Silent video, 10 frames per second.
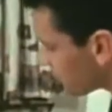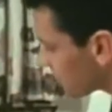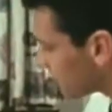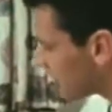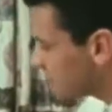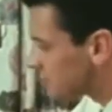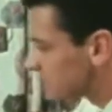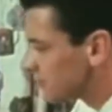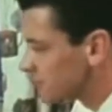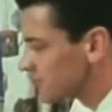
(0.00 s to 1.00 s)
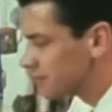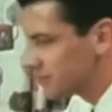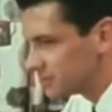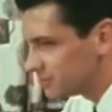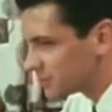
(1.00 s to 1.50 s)
a step or two
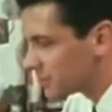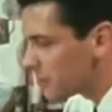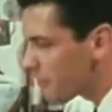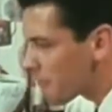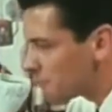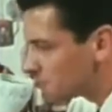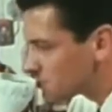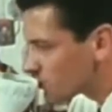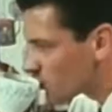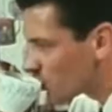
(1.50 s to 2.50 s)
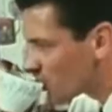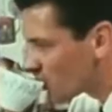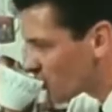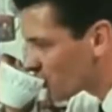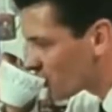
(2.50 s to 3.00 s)
beyond the responsibilities of the
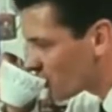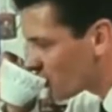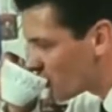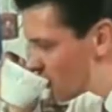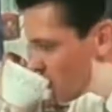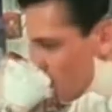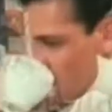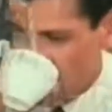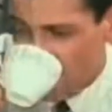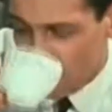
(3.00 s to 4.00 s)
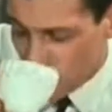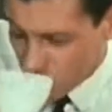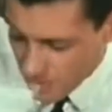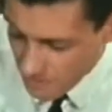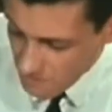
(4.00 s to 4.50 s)
average man.
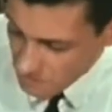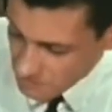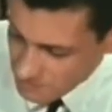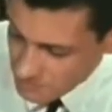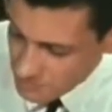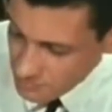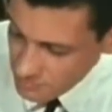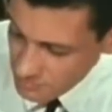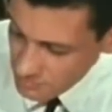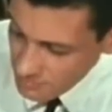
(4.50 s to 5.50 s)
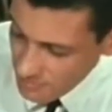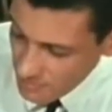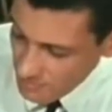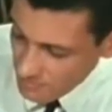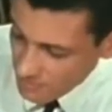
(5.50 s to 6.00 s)
Ted Thatcher,
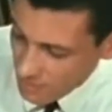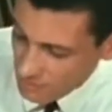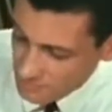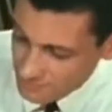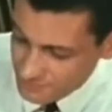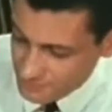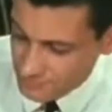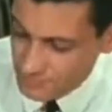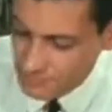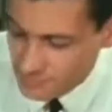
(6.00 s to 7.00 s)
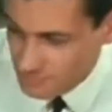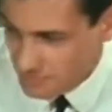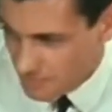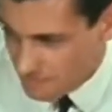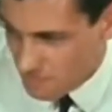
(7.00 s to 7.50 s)
Lieutenant, U.S. Navy,
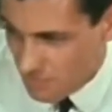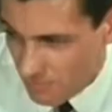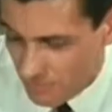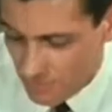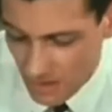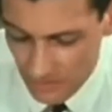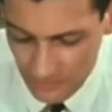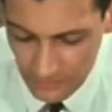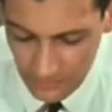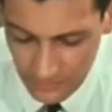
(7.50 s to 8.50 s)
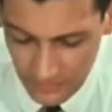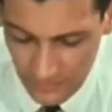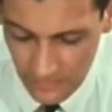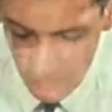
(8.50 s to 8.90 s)
Submariner.